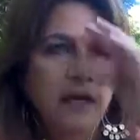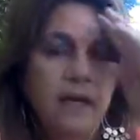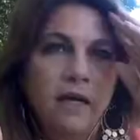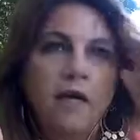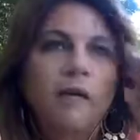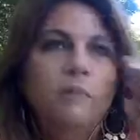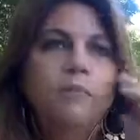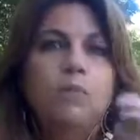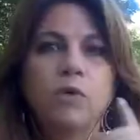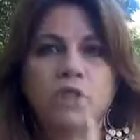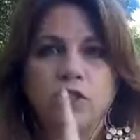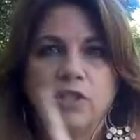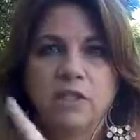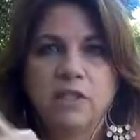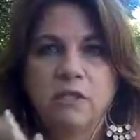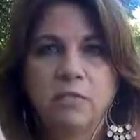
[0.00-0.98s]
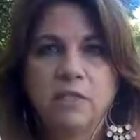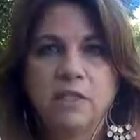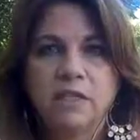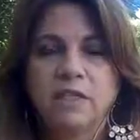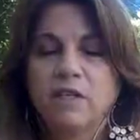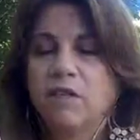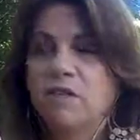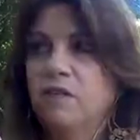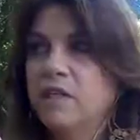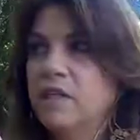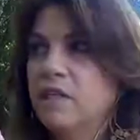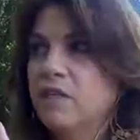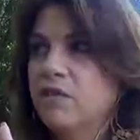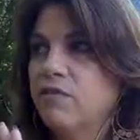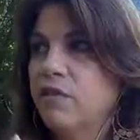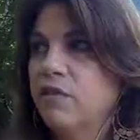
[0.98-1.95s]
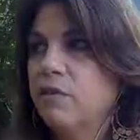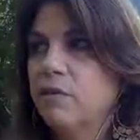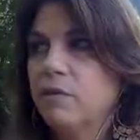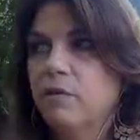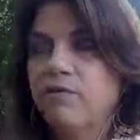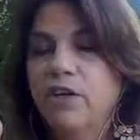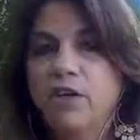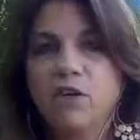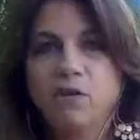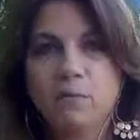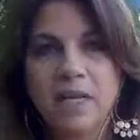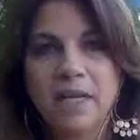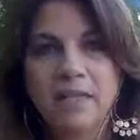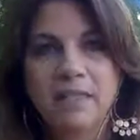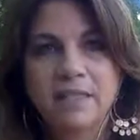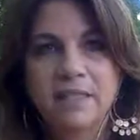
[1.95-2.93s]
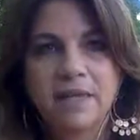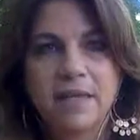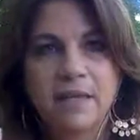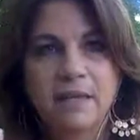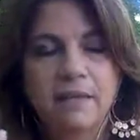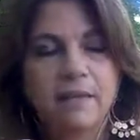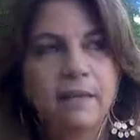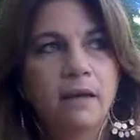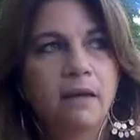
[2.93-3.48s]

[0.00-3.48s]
which this particular index finger means that